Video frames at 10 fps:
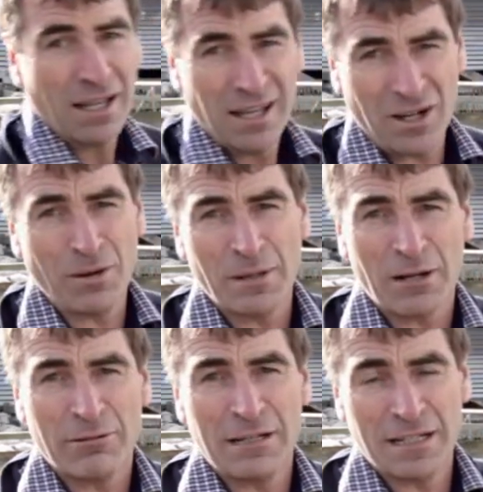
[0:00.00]
and I'm now
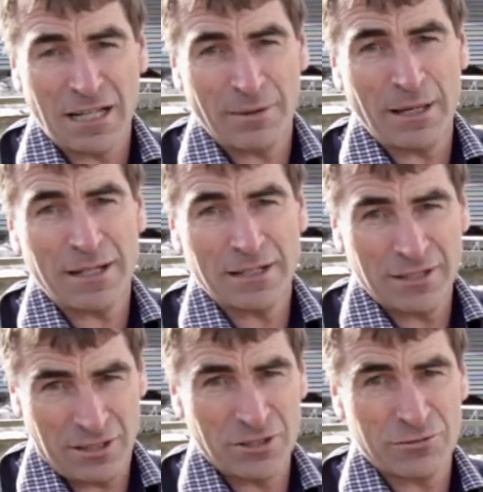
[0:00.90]
ready to go out
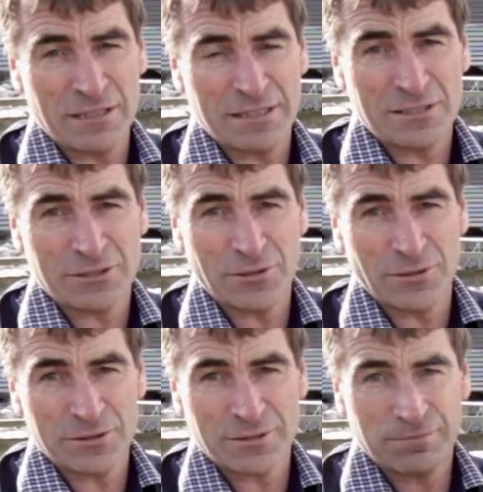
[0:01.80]
and drench these toodles.